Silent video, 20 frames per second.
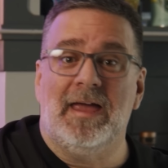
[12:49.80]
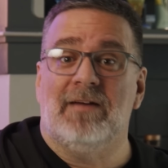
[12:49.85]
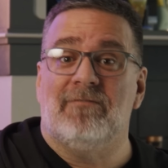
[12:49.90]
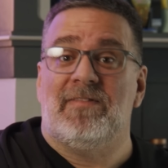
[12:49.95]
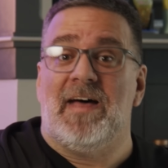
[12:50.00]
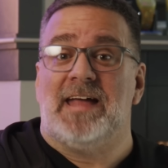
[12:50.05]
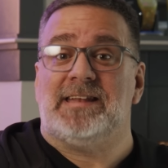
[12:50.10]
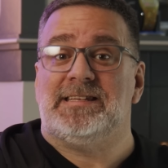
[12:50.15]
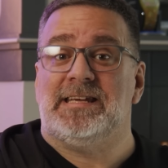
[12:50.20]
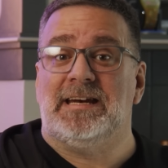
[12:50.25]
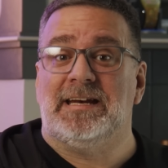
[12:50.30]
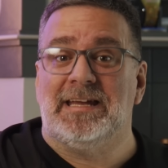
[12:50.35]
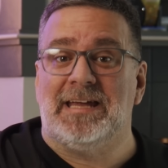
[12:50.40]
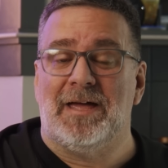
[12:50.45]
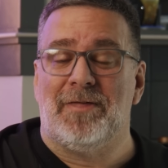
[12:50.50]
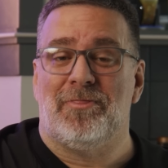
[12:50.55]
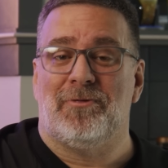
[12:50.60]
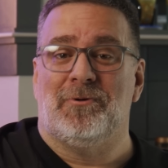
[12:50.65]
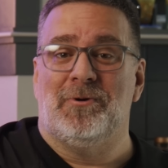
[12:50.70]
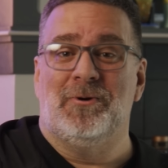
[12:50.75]
If that didn't
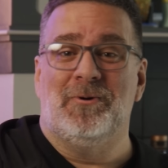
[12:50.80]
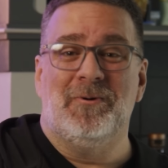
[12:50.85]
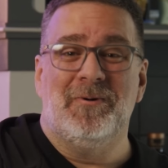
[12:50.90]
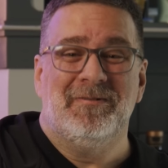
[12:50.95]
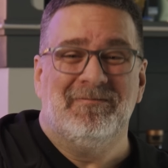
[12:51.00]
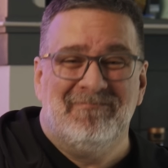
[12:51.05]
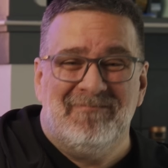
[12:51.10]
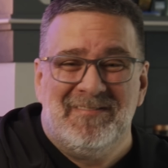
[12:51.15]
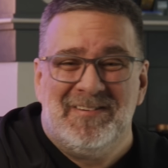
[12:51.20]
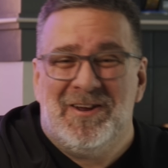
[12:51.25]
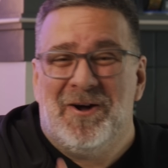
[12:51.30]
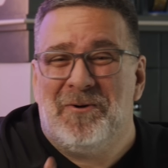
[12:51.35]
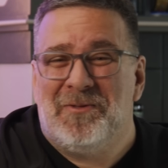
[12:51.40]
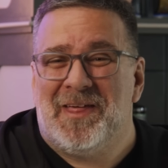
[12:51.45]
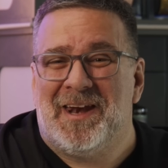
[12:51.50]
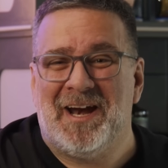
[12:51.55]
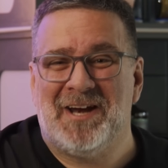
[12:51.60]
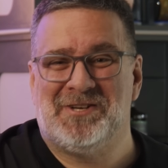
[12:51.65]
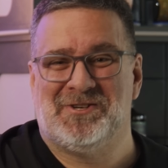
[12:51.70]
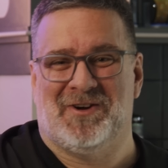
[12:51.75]
get through, know
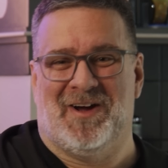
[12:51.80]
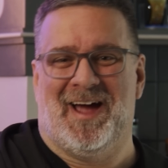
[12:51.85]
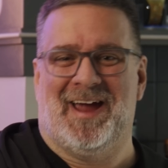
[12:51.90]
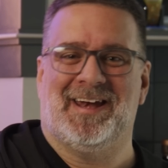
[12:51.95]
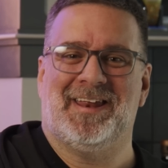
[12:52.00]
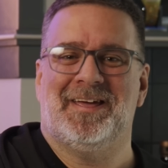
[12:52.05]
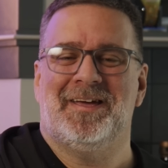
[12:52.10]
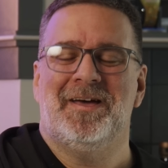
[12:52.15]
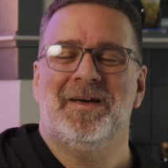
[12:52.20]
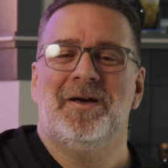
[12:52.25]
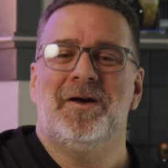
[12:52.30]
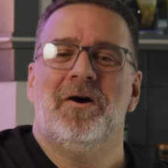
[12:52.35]
that I tried.